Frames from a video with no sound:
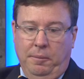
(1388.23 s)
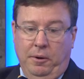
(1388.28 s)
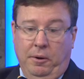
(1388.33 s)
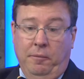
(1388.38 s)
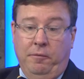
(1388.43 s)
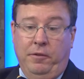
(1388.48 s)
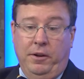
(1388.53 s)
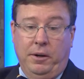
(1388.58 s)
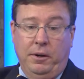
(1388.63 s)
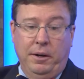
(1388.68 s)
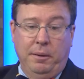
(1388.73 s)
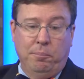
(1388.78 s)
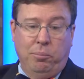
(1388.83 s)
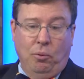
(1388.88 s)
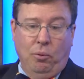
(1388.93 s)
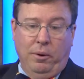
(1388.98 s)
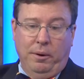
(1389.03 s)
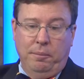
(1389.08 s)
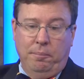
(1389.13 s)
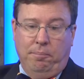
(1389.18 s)
very
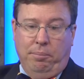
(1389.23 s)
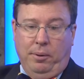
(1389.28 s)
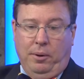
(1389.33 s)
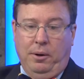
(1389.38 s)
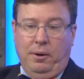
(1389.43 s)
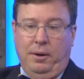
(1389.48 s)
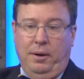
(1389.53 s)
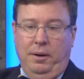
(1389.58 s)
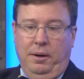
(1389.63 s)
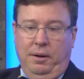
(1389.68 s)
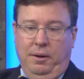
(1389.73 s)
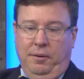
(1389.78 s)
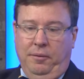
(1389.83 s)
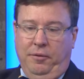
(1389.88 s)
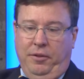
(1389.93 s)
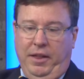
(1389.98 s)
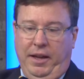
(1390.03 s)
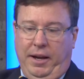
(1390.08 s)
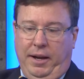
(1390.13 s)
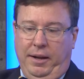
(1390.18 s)
important part
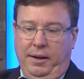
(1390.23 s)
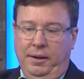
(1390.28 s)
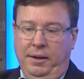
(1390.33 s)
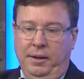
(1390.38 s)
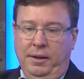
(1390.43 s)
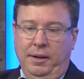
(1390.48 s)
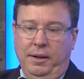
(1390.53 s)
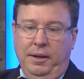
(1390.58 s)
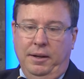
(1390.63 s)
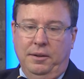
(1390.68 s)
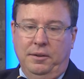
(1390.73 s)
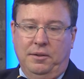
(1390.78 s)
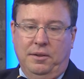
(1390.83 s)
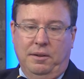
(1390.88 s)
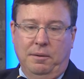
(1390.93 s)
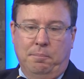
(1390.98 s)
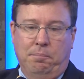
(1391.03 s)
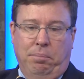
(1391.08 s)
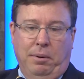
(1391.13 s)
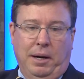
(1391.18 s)
of that is
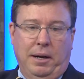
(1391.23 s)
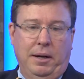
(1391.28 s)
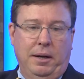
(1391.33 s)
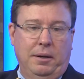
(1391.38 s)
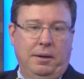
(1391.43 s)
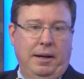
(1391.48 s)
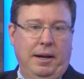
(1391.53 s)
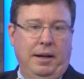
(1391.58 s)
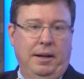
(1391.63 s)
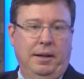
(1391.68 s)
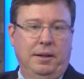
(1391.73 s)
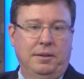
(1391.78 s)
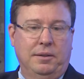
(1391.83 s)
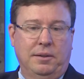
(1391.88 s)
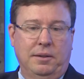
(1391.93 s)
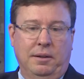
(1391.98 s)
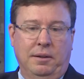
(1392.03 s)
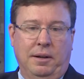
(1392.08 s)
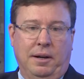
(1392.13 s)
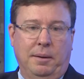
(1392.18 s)
the buyer
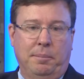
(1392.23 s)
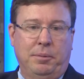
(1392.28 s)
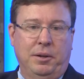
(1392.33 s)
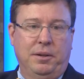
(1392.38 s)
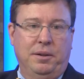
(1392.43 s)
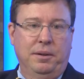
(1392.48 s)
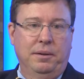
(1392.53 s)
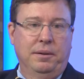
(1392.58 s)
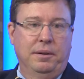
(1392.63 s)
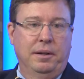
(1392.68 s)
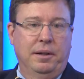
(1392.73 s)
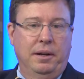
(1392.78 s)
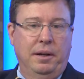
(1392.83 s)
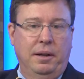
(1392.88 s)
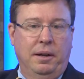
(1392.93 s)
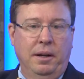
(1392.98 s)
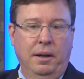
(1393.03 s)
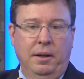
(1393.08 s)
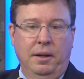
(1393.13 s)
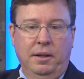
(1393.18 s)
has an
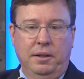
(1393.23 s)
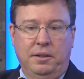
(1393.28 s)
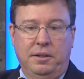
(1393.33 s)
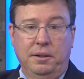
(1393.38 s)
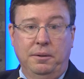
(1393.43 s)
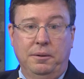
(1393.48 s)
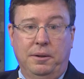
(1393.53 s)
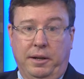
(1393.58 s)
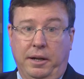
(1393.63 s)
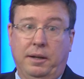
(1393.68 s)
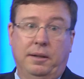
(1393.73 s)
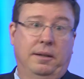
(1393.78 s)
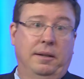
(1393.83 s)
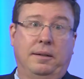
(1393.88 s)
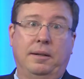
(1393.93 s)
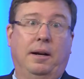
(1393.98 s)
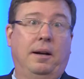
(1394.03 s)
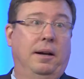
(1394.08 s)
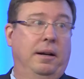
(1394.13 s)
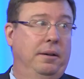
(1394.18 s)
opportunity to kick the
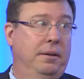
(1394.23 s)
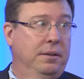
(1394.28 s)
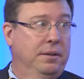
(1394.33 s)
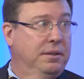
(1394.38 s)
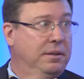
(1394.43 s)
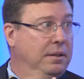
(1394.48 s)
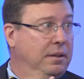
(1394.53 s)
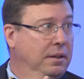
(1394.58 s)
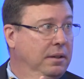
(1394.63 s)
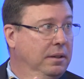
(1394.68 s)
tires,